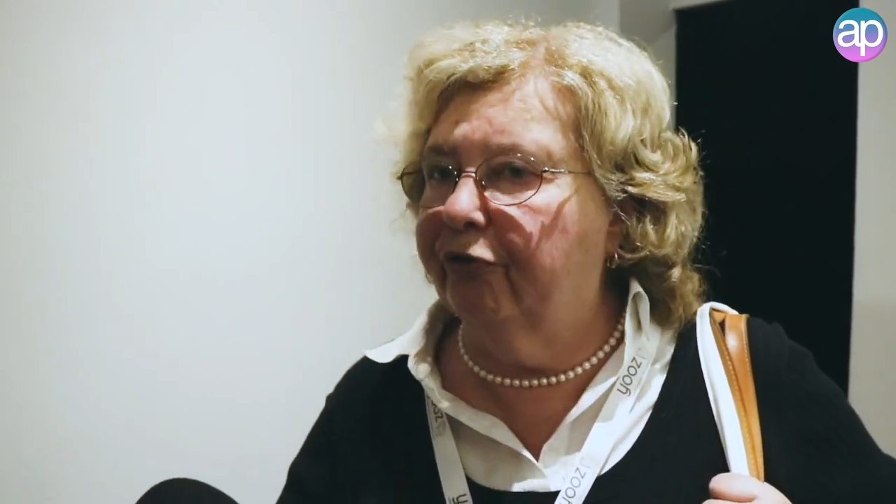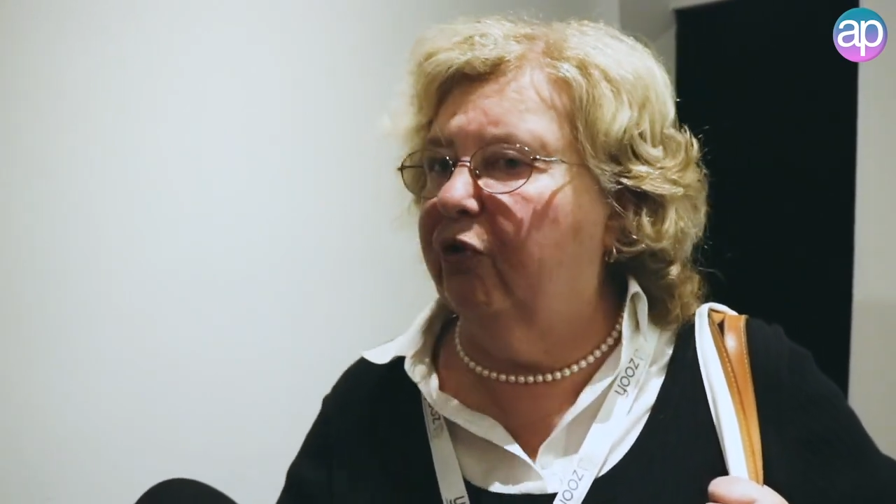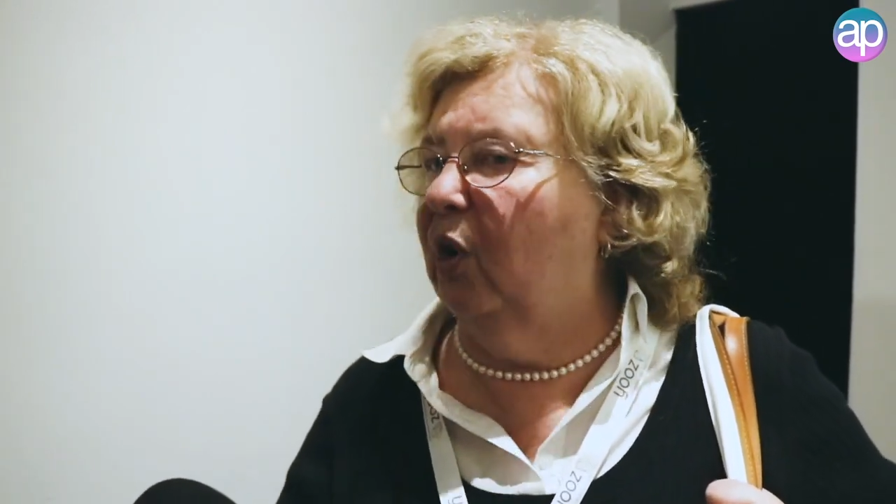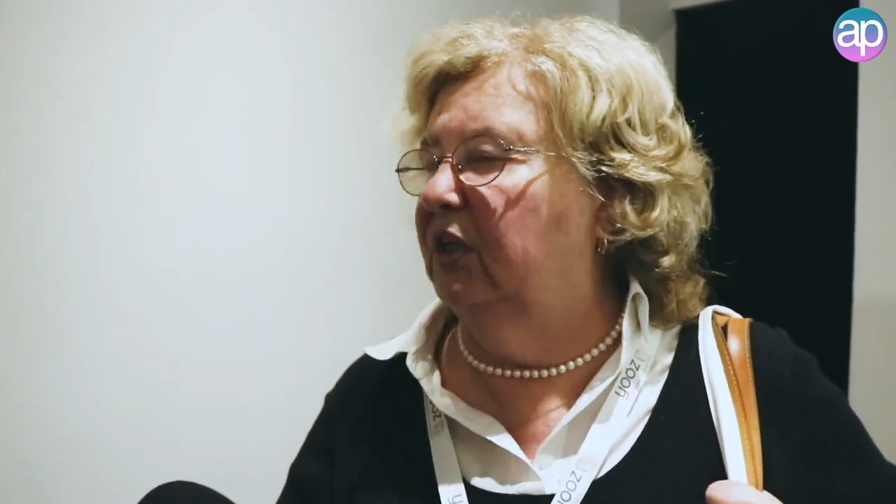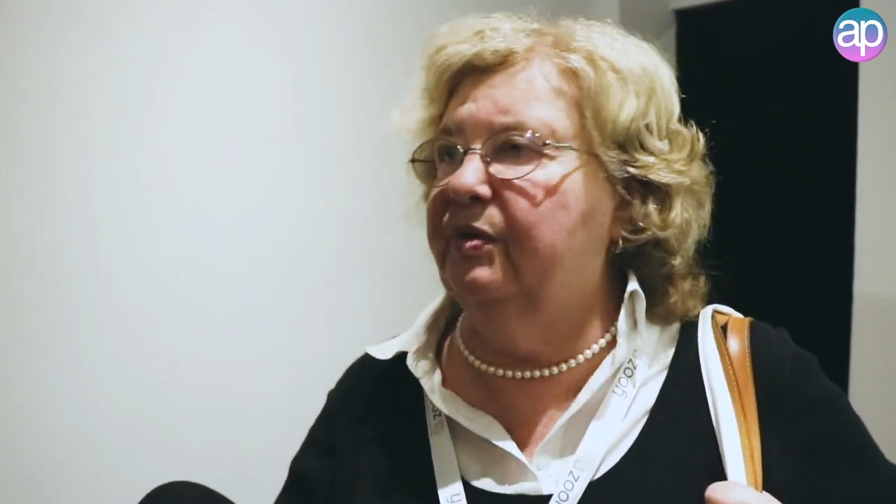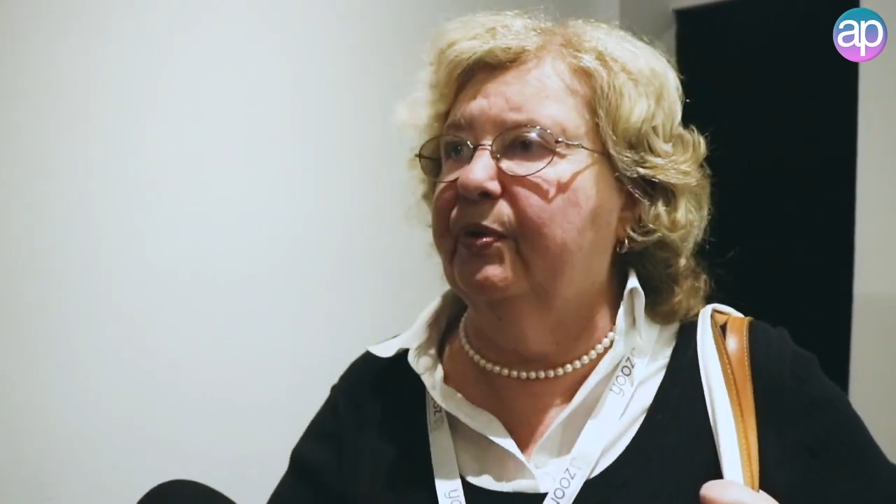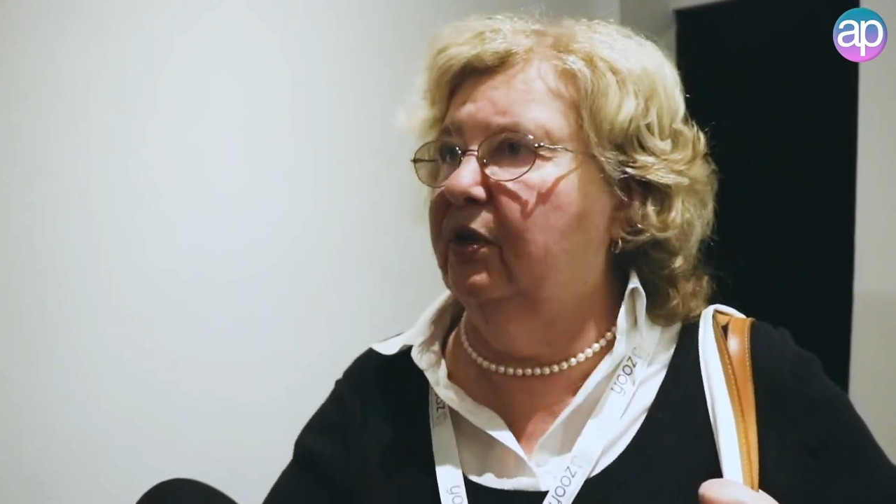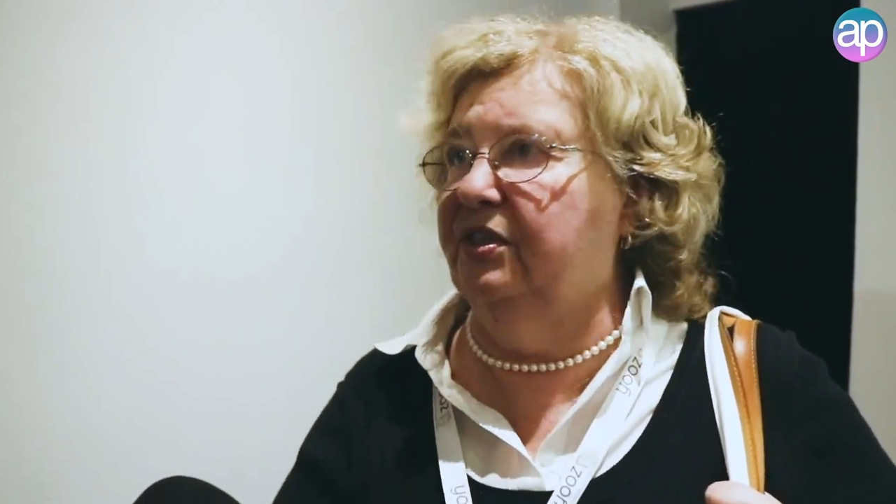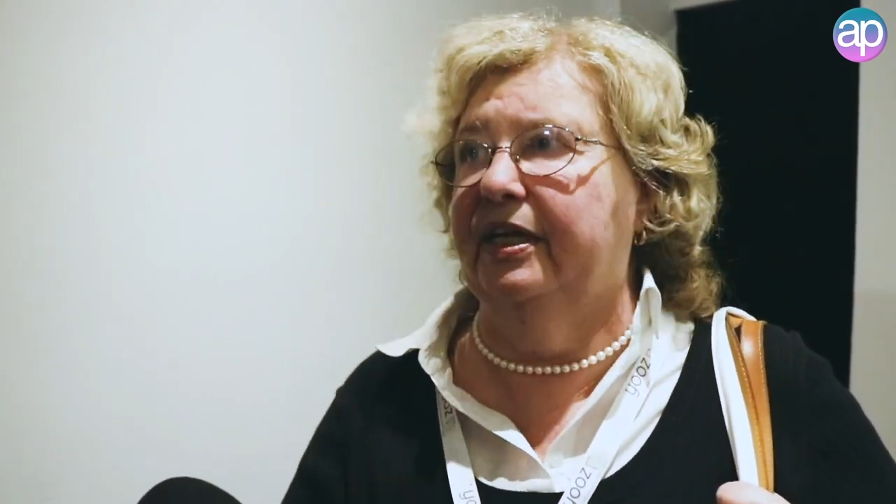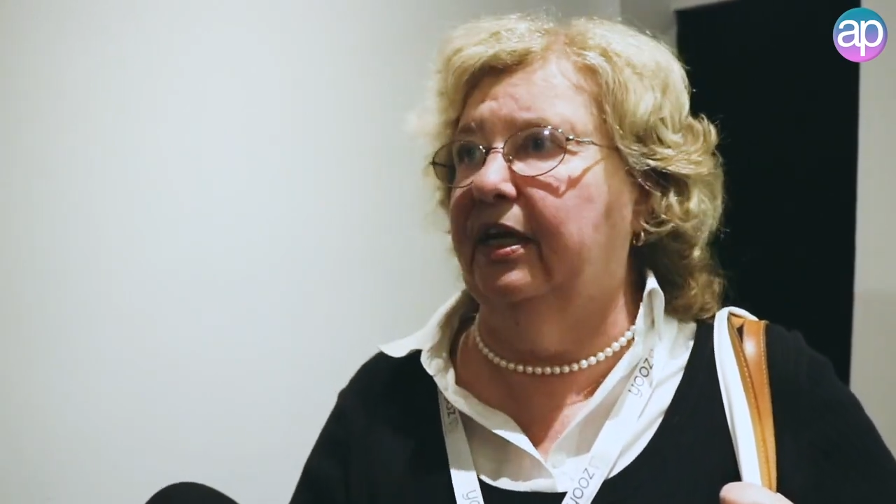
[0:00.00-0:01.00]
frauds
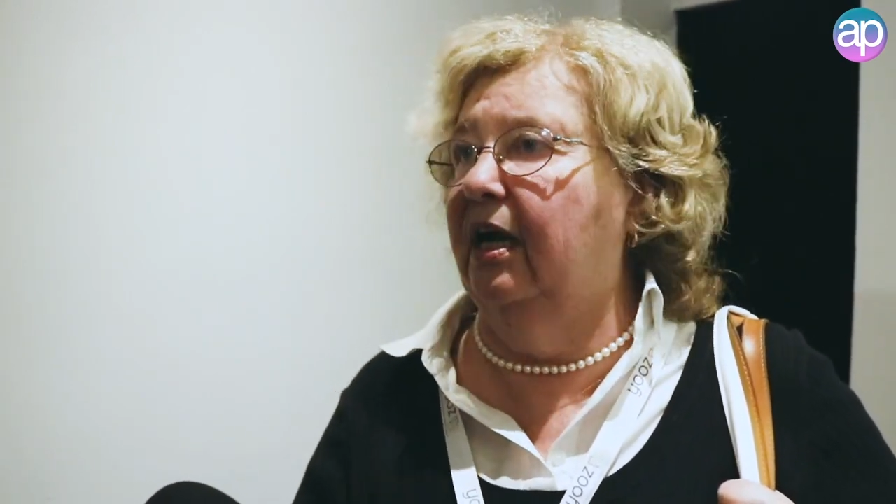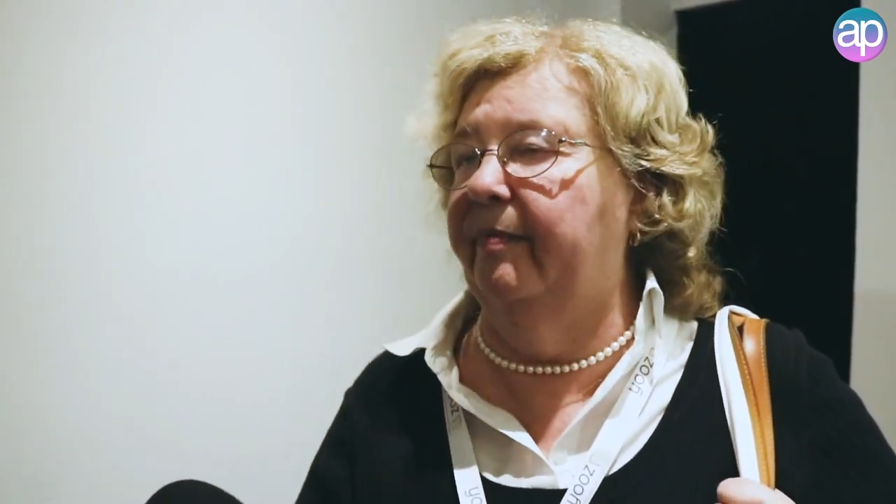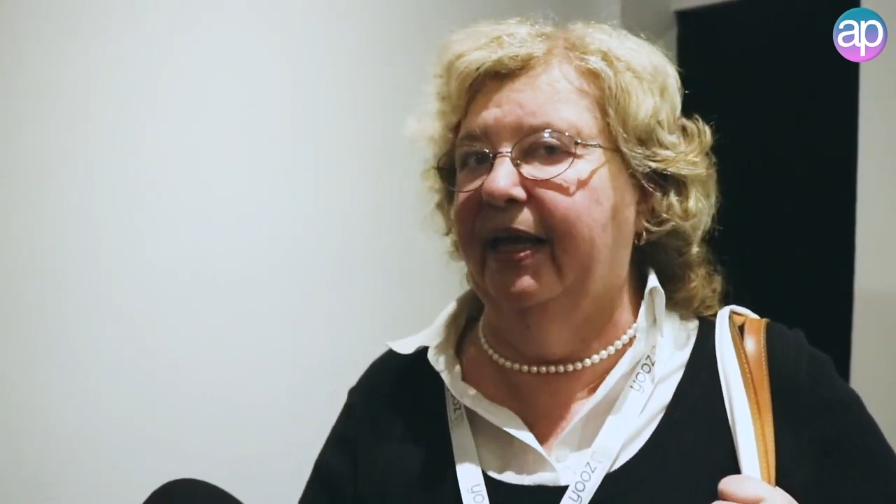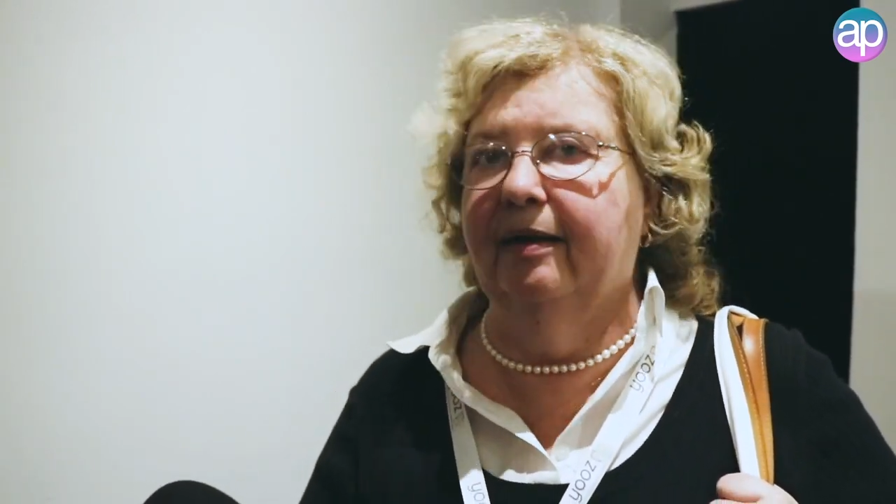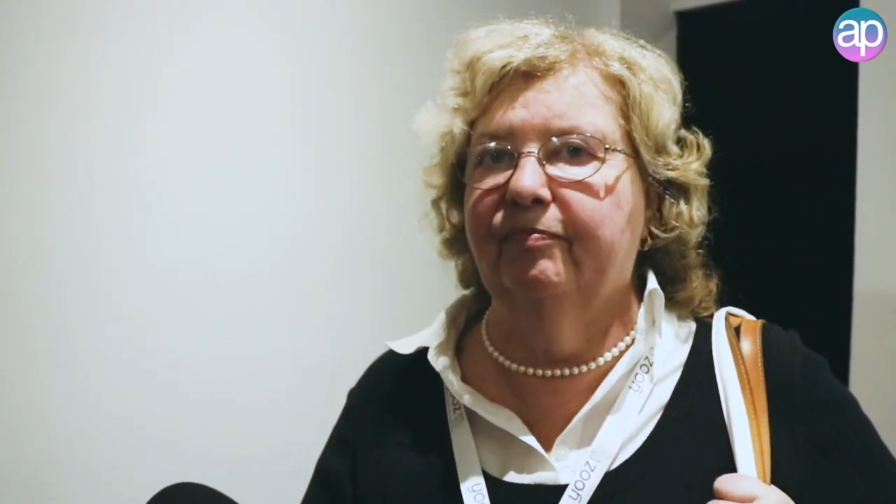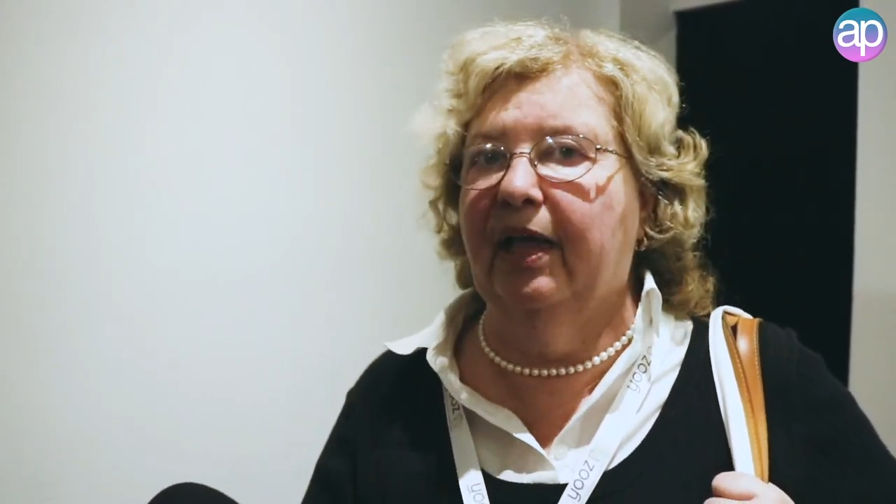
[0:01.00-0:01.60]
because they're coming.